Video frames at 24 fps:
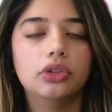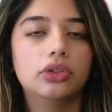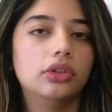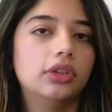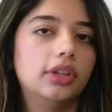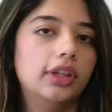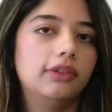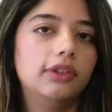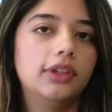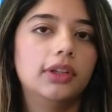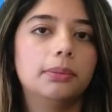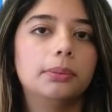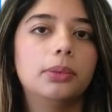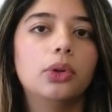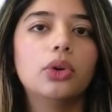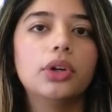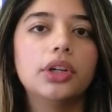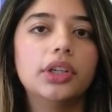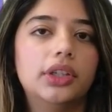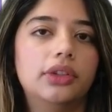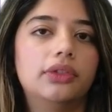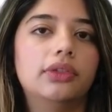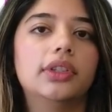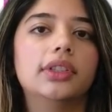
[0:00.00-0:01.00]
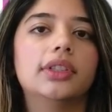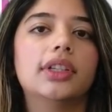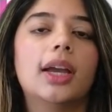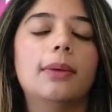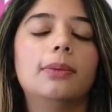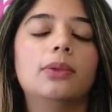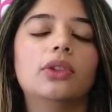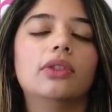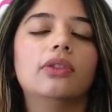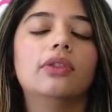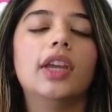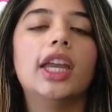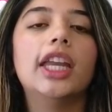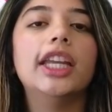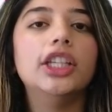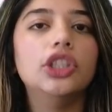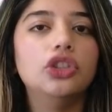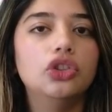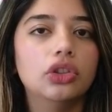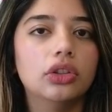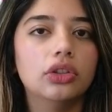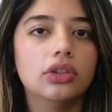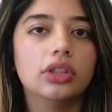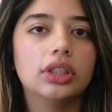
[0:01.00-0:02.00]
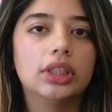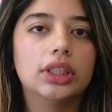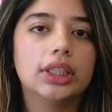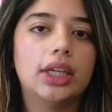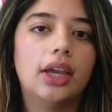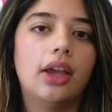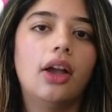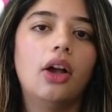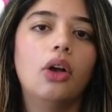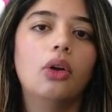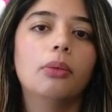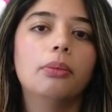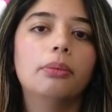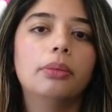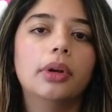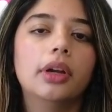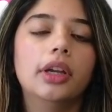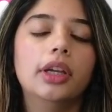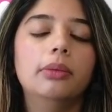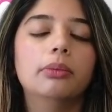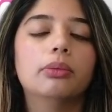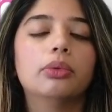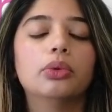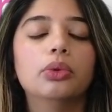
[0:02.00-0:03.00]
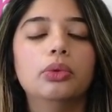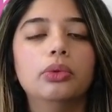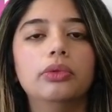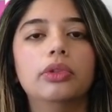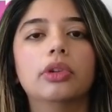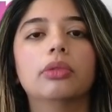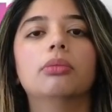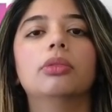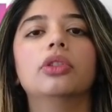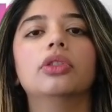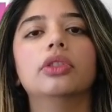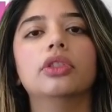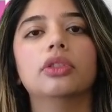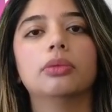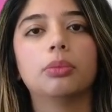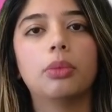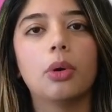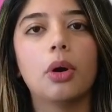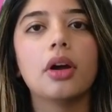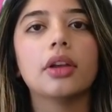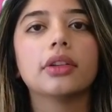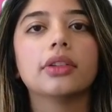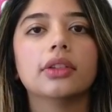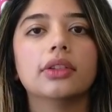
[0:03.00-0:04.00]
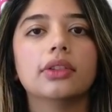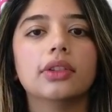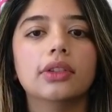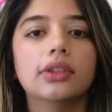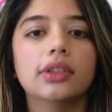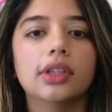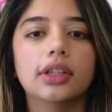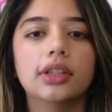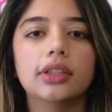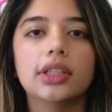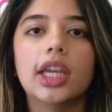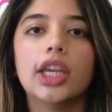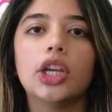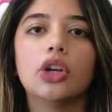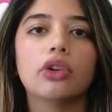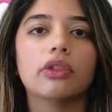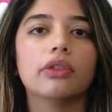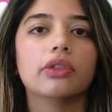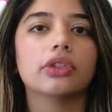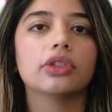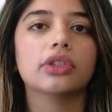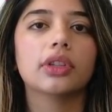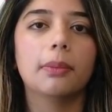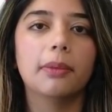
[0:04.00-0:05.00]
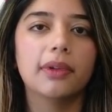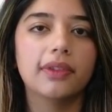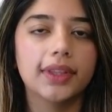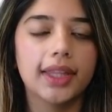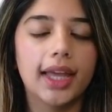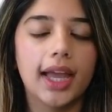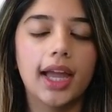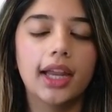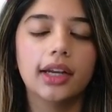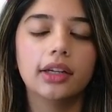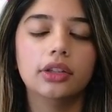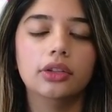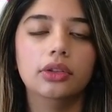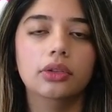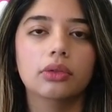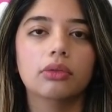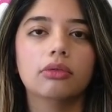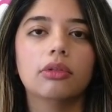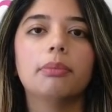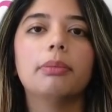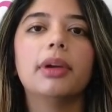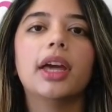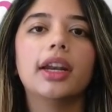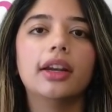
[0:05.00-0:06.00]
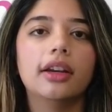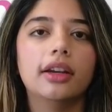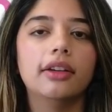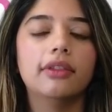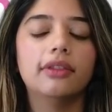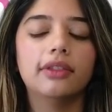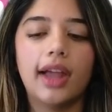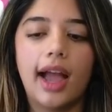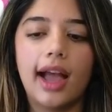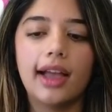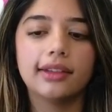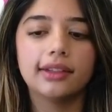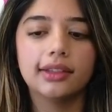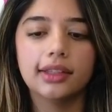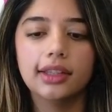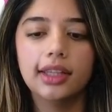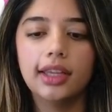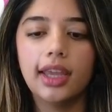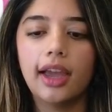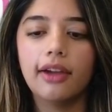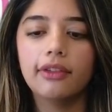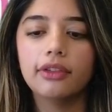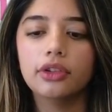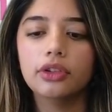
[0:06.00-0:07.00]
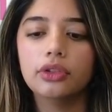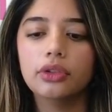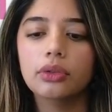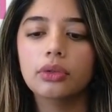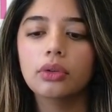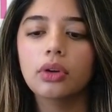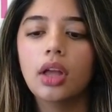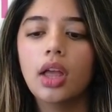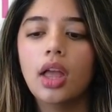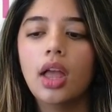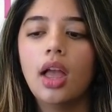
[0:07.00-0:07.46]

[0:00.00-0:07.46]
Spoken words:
So they've deployed different types of agents to help improve their business processes and take over some of that, repetitive tasks that they have to do.